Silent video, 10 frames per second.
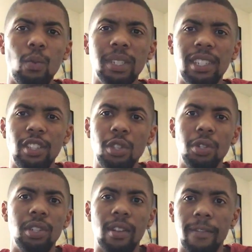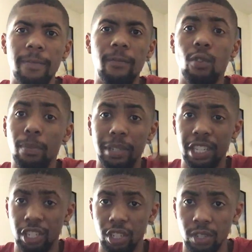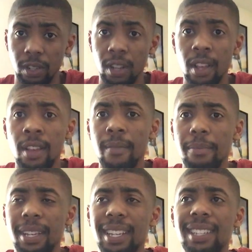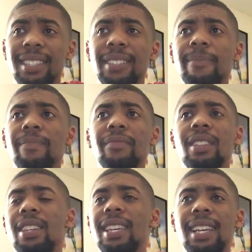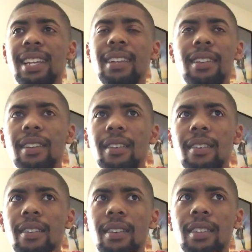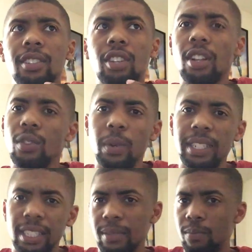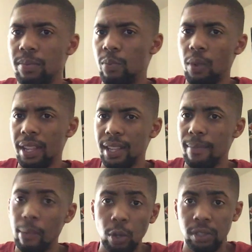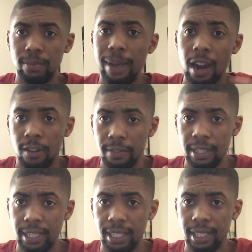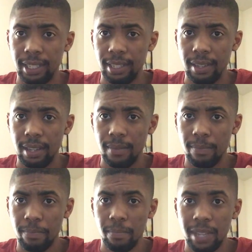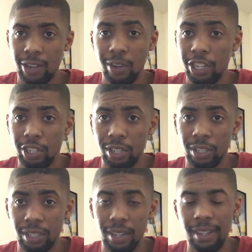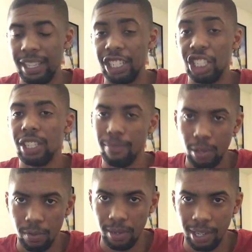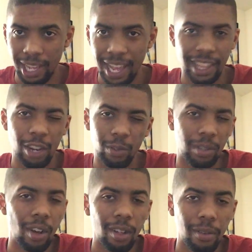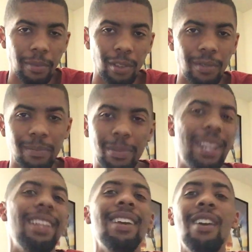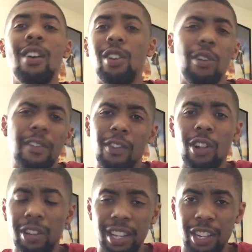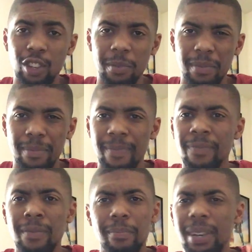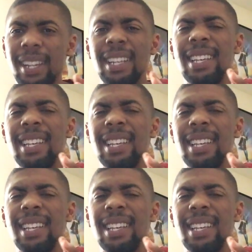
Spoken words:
wasn't used to their full potential. Because, again, Scarlet Witch is one of the most powerful creatures. She's a mutant, okay? They don't call her mutant, but don't even call her inhuman. But